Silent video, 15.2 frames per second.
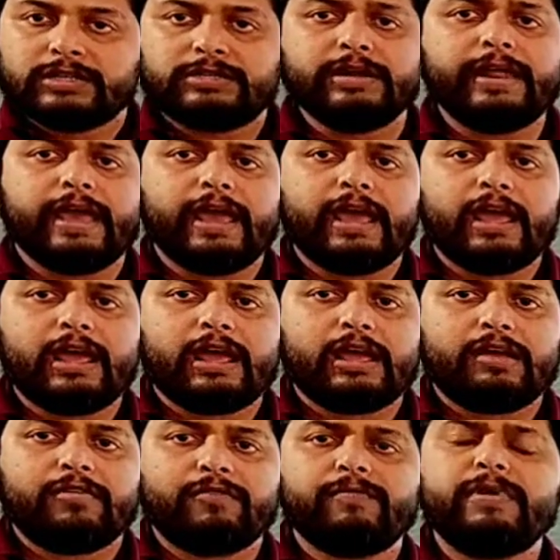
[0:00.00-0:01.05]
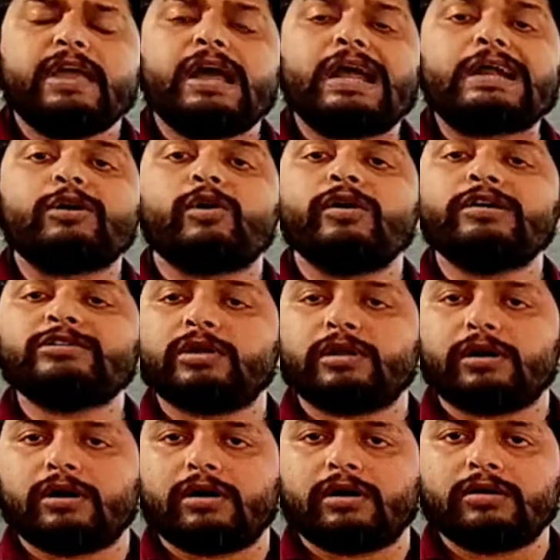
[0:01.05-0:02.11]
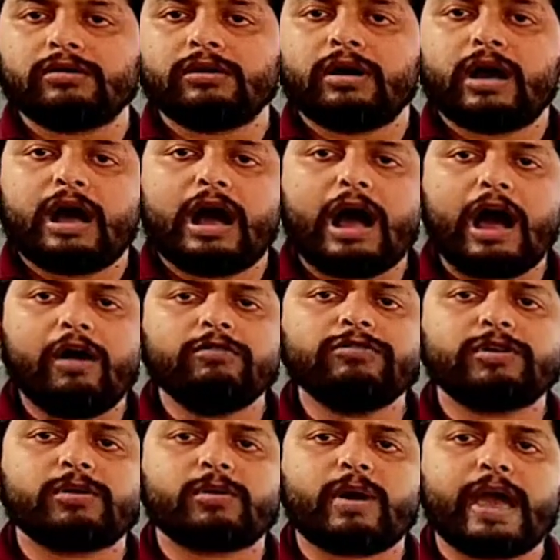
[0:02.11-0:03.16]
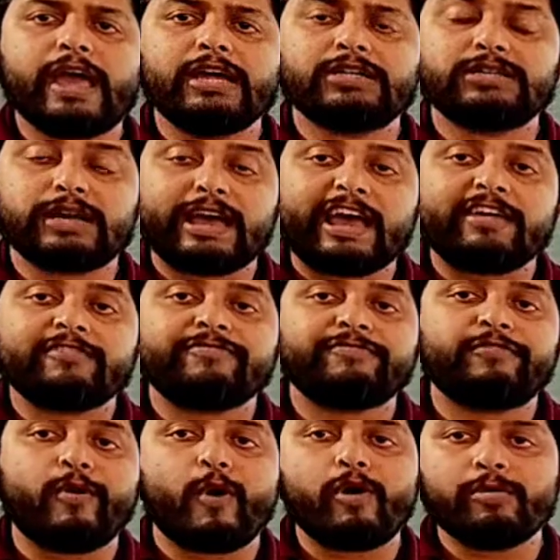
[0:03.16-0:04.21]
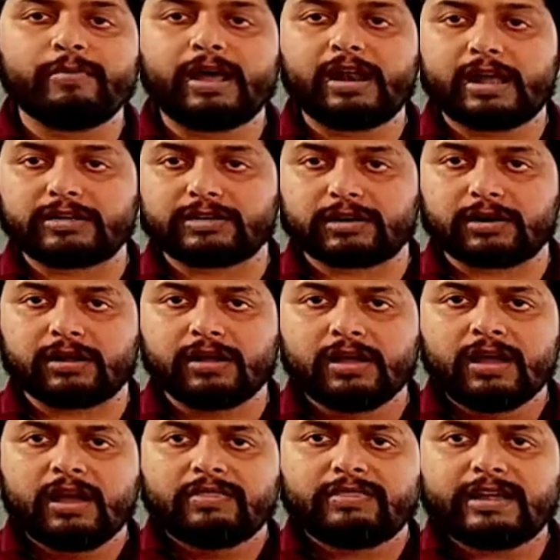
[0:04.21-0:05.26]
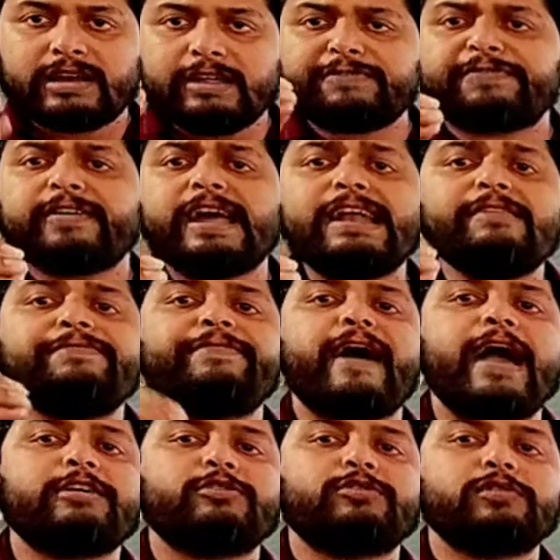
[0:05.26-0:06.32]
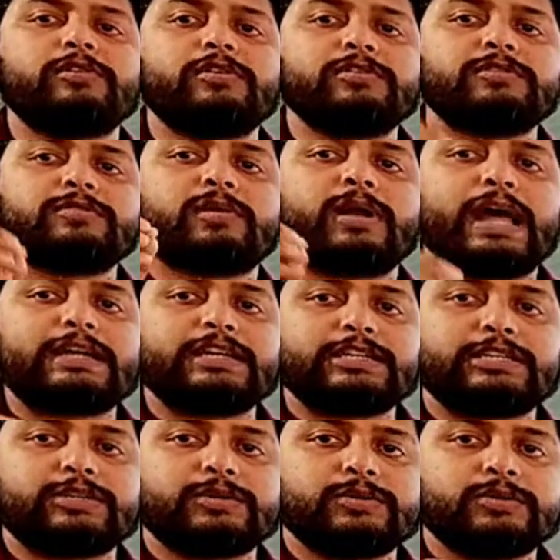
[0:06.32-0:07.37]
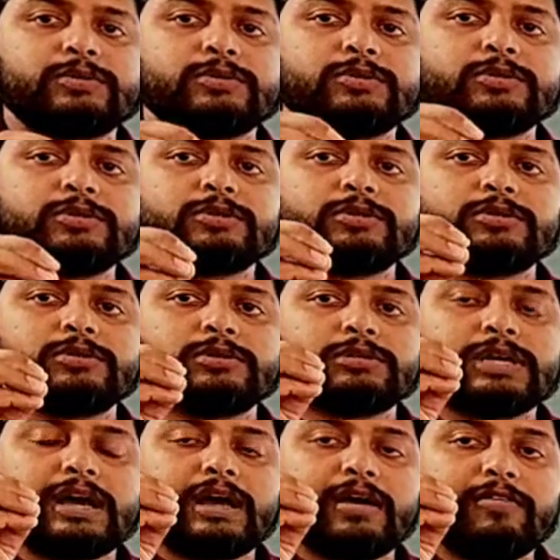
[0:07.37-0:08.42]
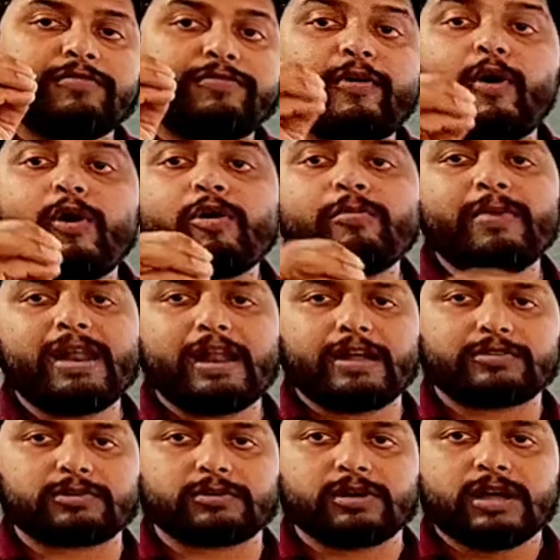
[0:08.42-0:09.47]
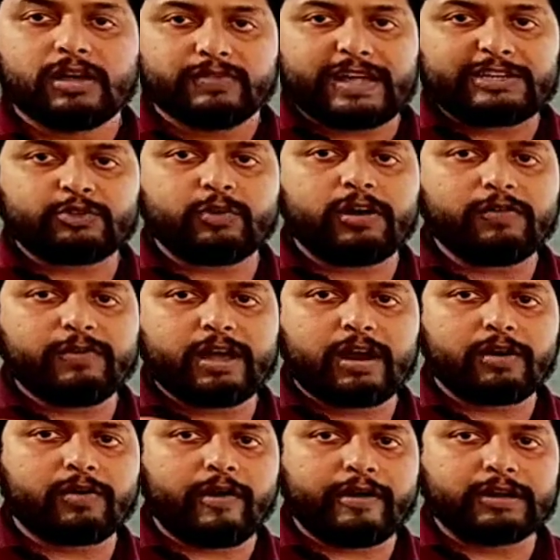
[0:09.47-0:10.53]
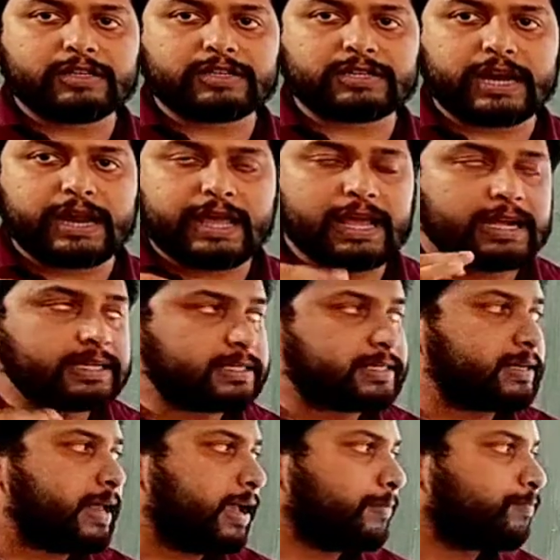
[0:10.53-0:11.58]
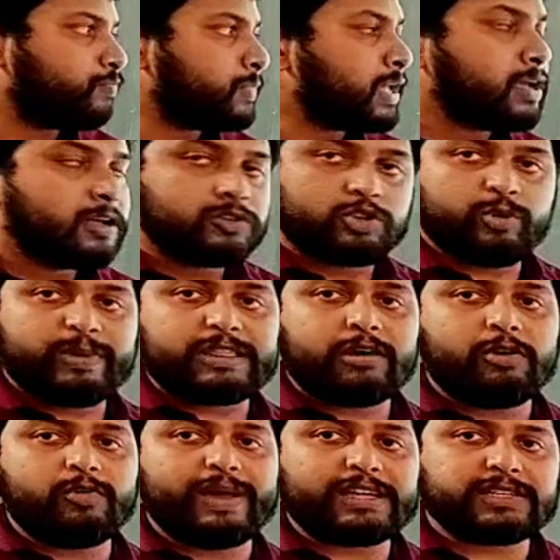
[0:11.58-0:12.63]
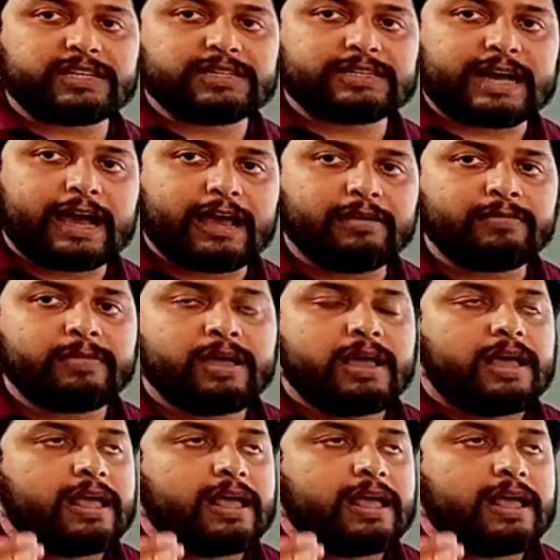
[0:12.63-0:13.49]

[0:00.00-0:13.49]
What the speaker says: Today we are going to learn how to write a formal letter, the different factors related to formal letter. That's what we are going to study today. So without wasting time,